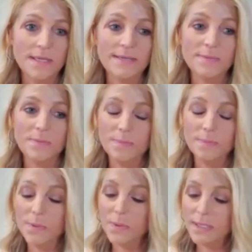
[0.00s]
And
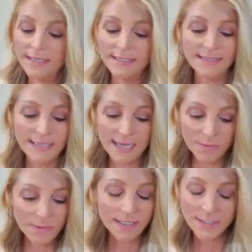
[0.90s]
boy, that is not
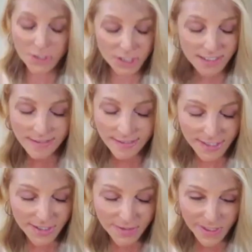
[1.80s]
what I suggest
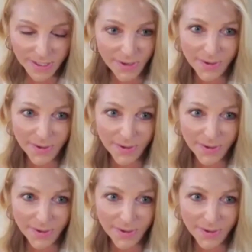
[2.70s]
you do.